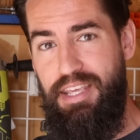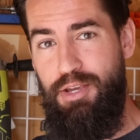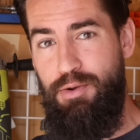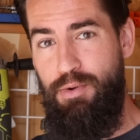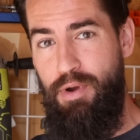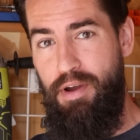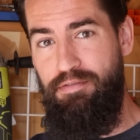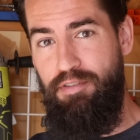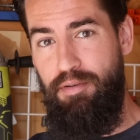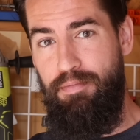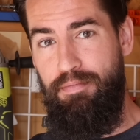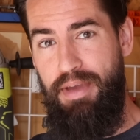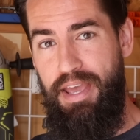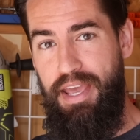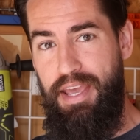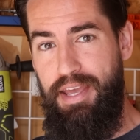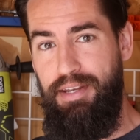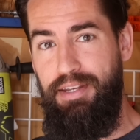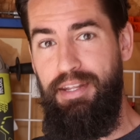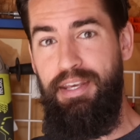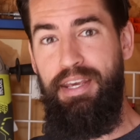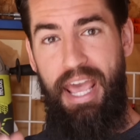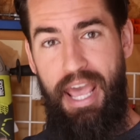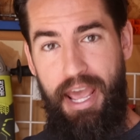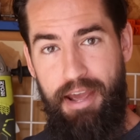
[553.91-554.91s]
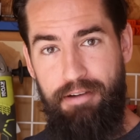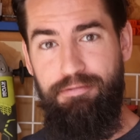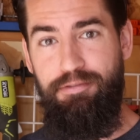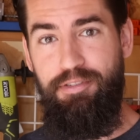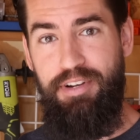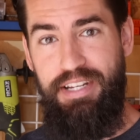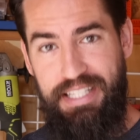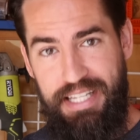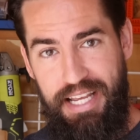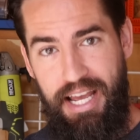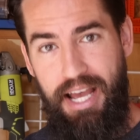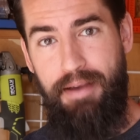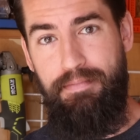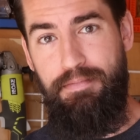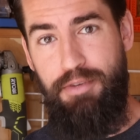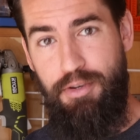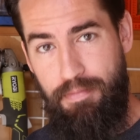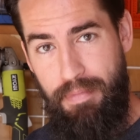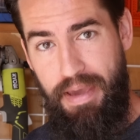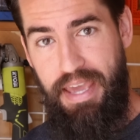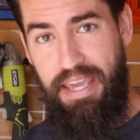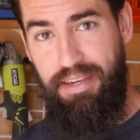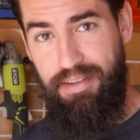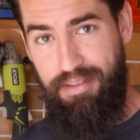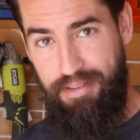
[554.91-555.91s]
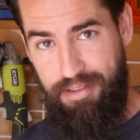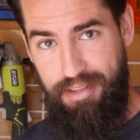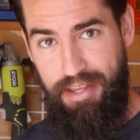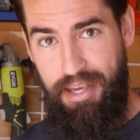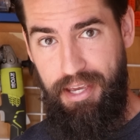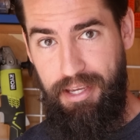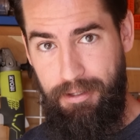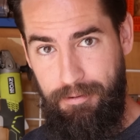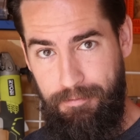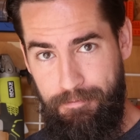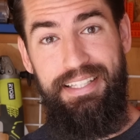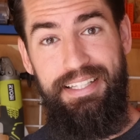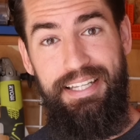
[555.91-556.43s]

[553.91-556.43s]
you ever made every time you make a thing.